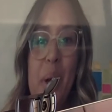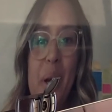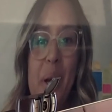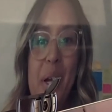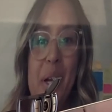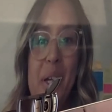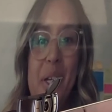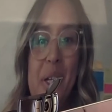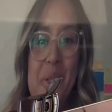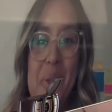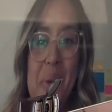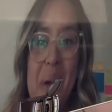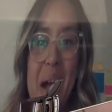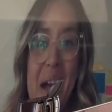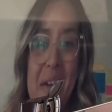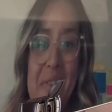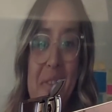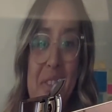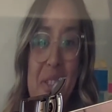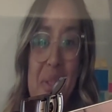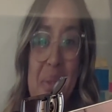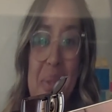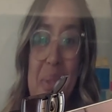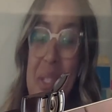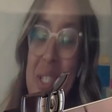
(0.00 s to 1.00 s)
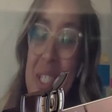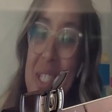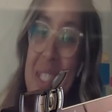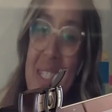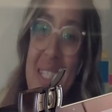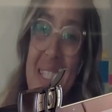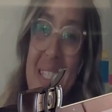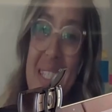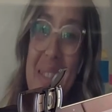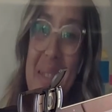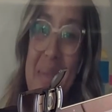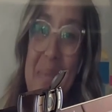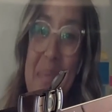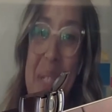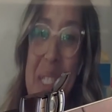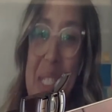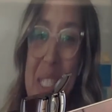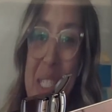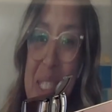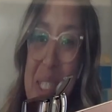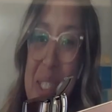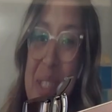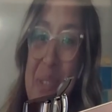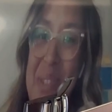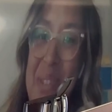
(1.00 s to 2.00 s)
where you have to, just as
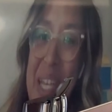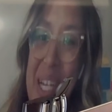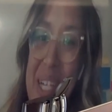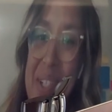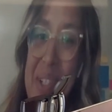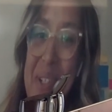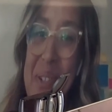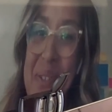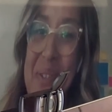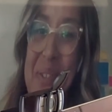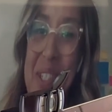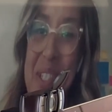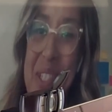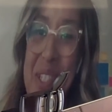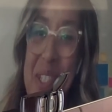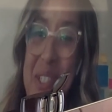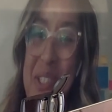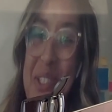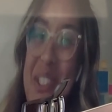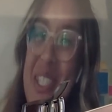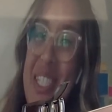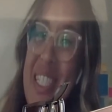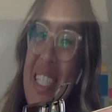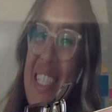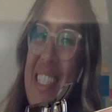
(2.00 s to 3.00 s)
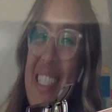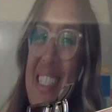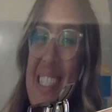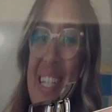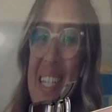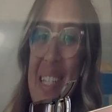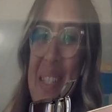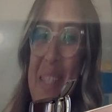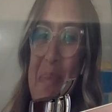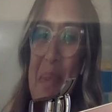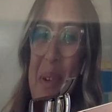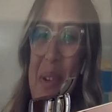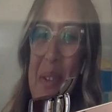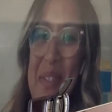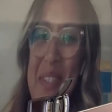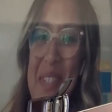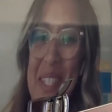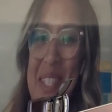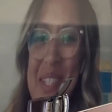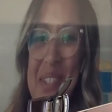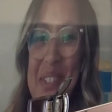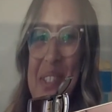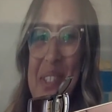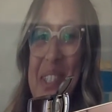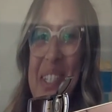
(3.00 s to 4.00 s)
much as you let go of your children and send them
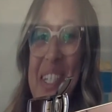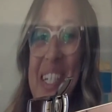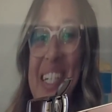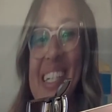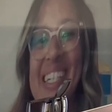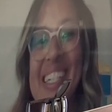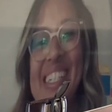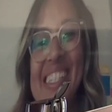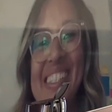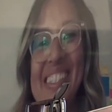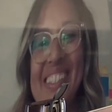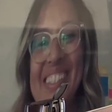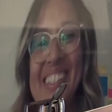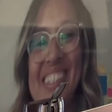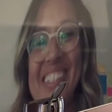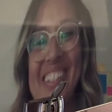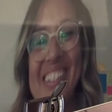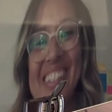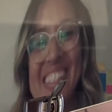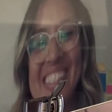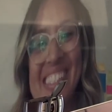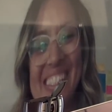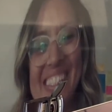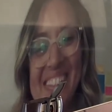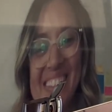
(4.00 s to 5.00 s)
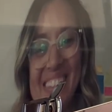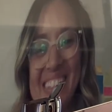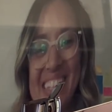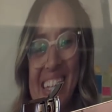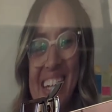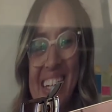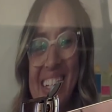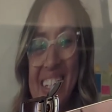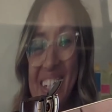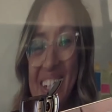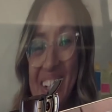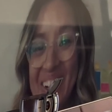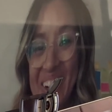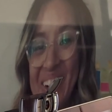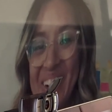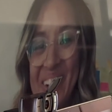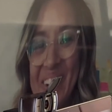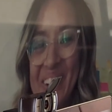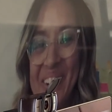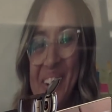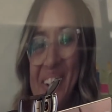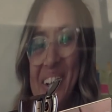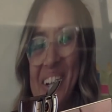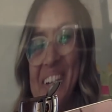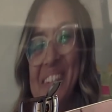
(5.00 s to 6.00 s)
off to school, you're going to let
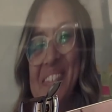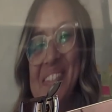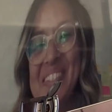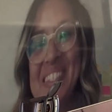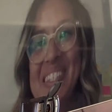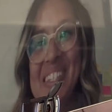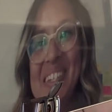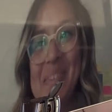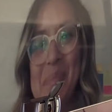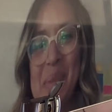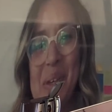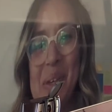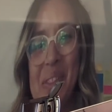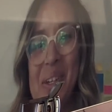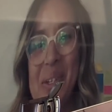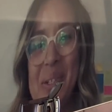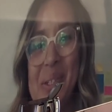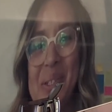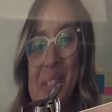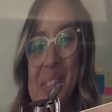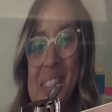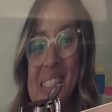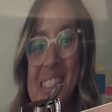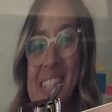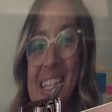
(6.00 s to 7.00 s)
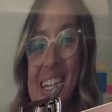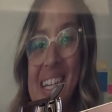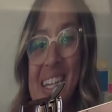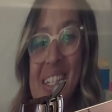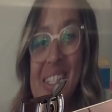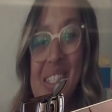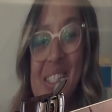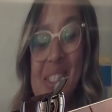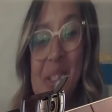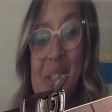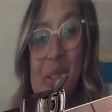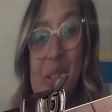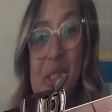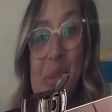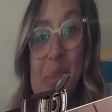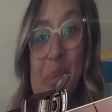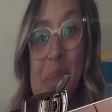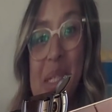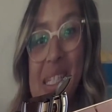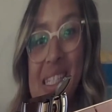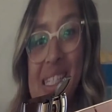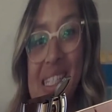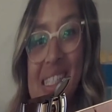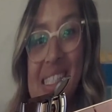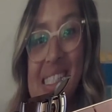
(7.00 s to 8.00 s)
go of some of those
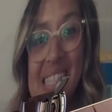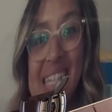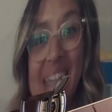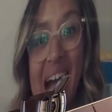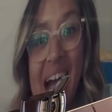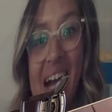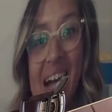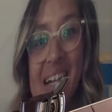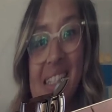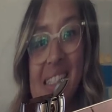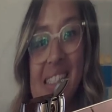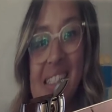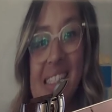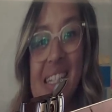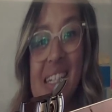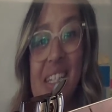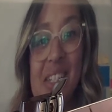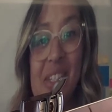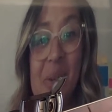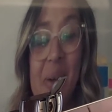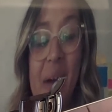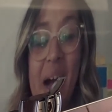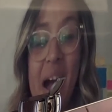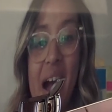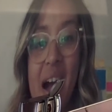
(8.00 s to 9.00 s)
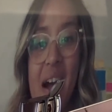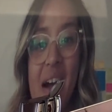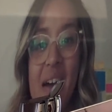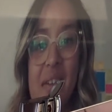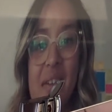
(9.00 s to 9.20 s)
social media tasks that you